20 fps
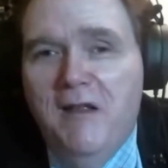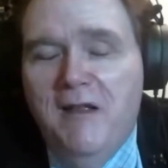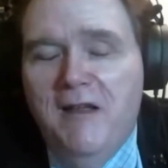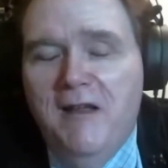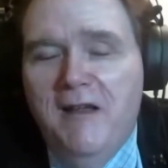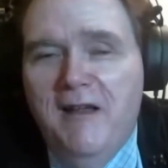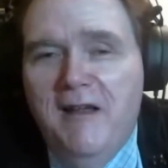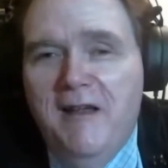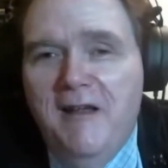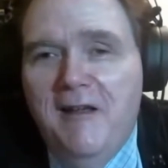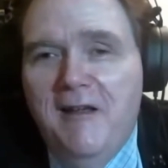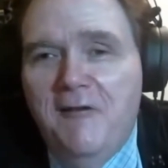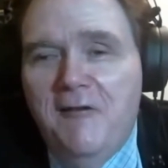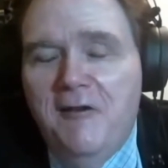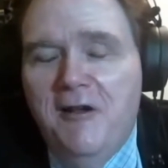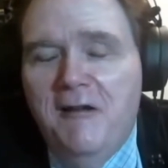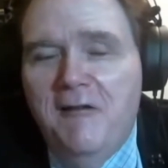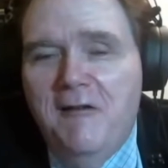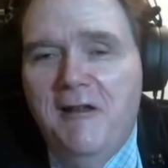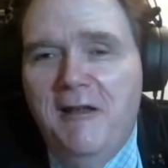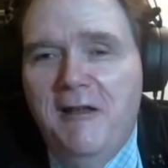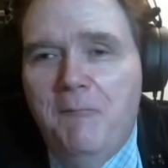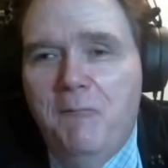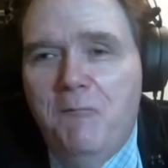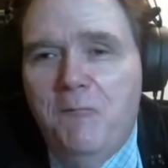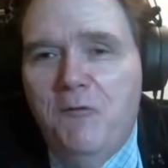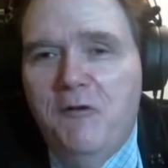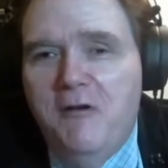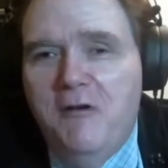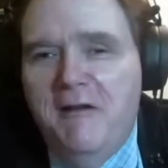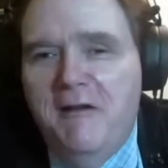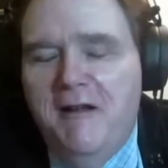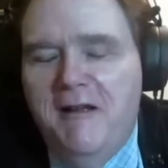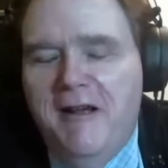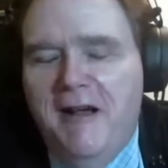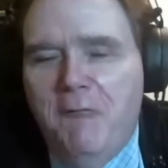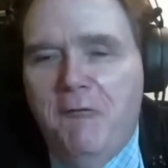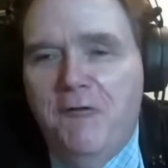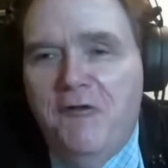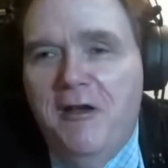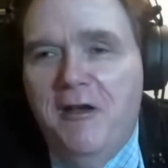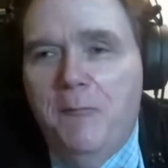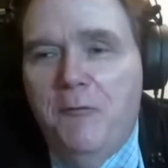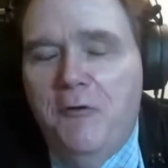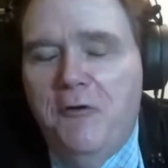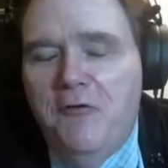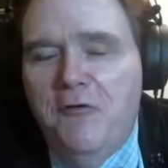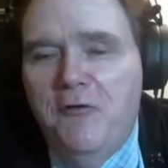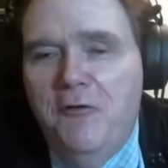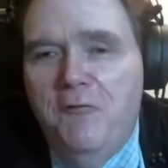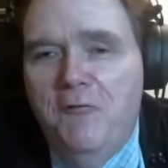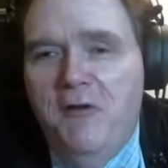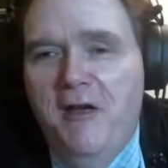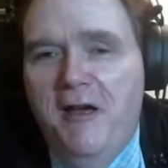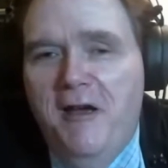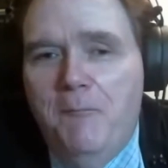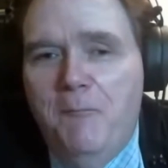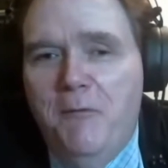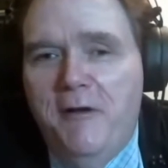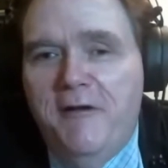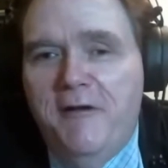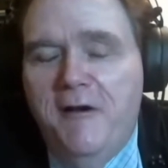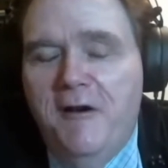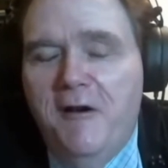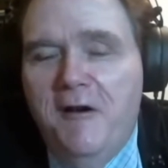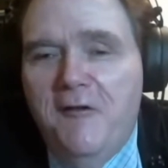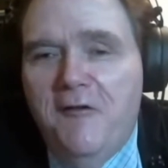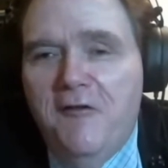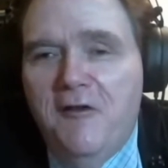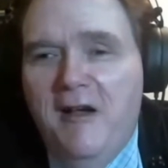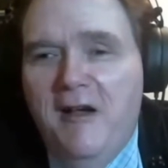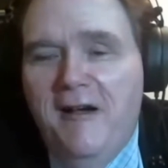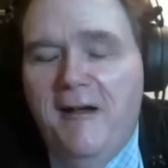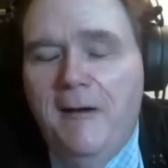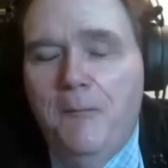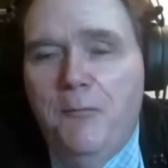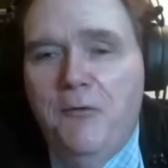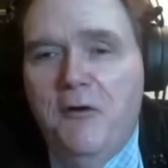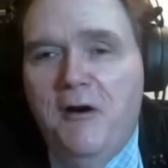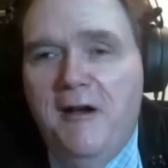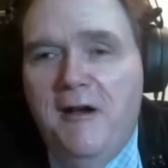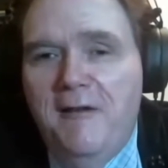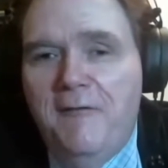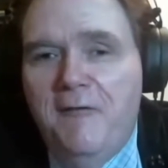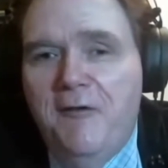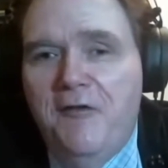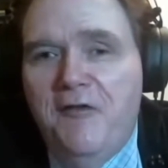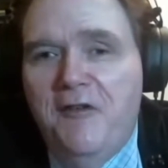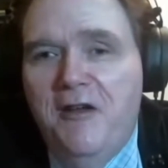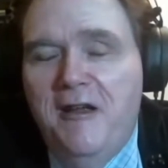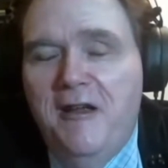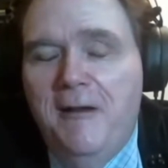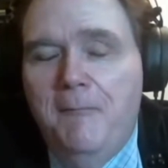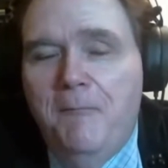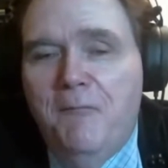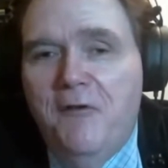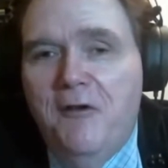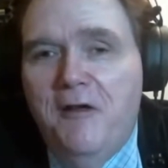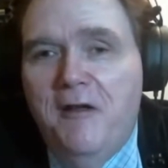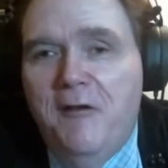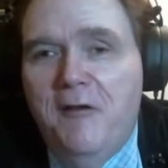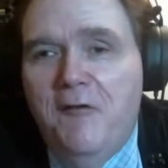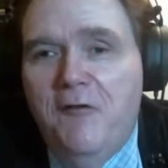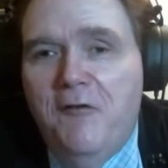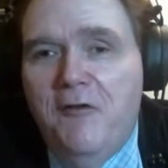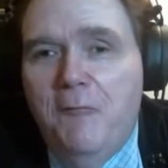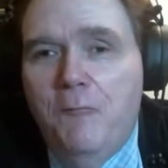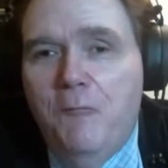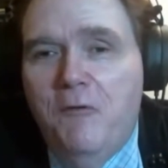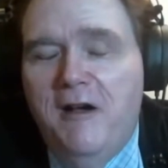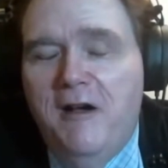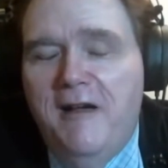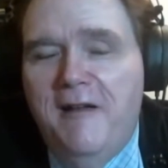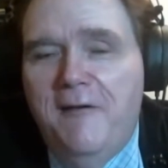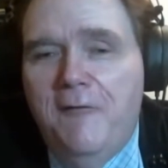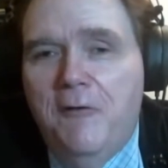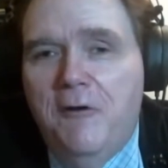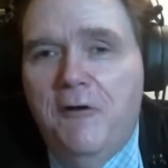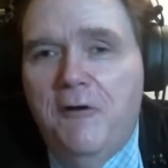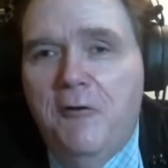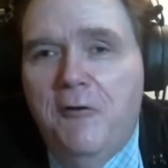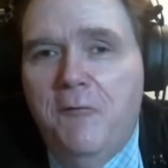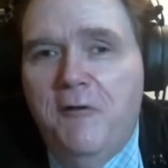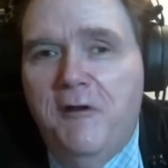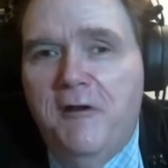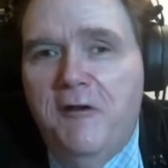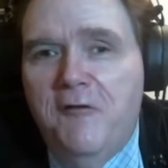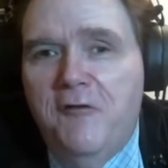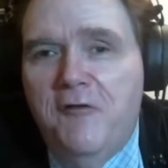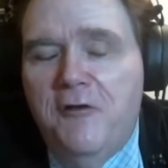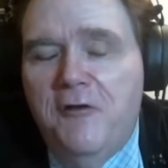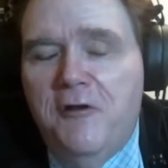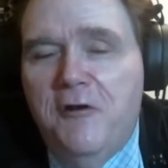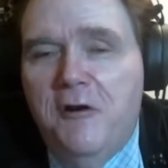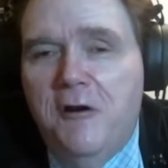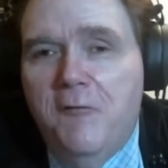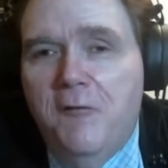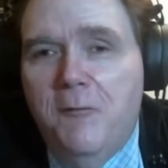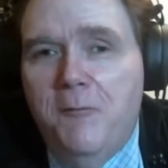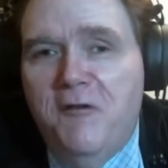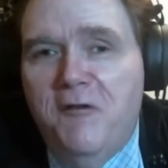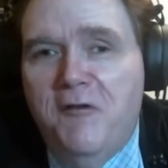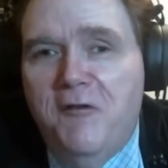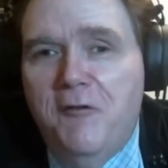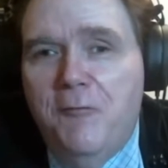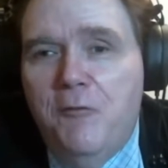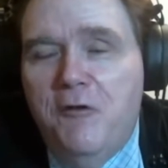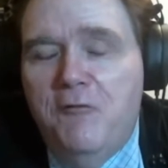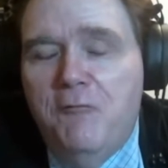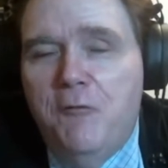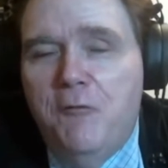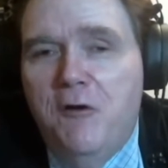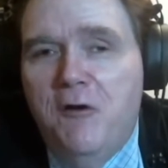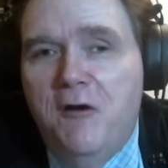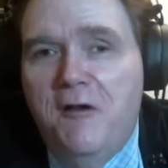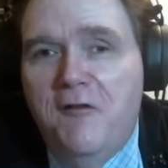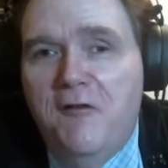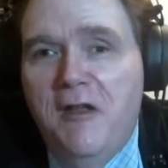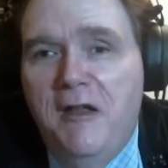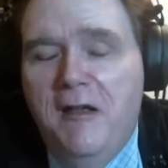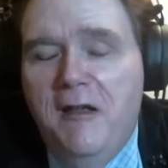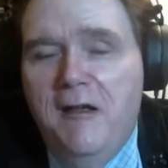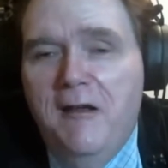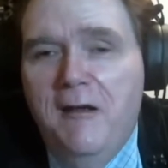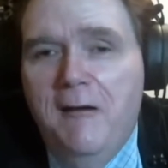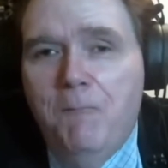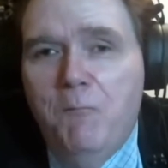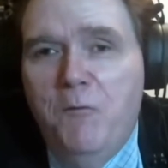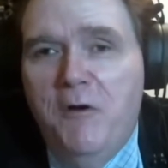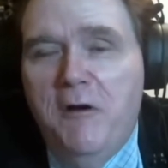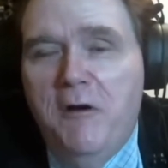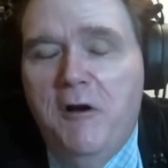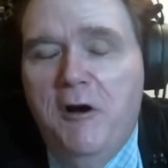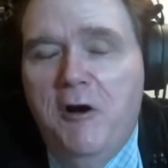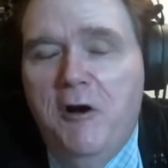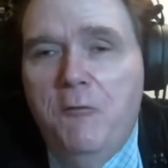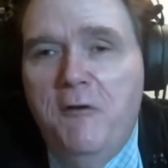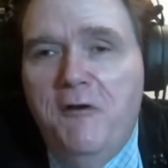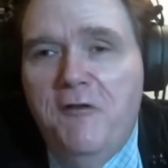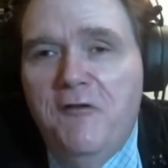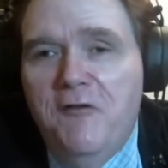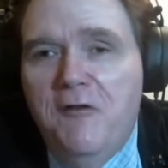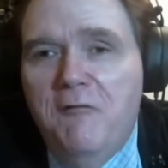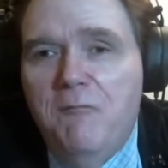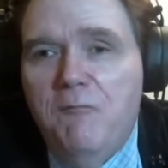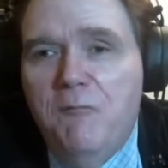And I was able to do that because I applied the same things that I had learned over the years in the carnival business, which was there are always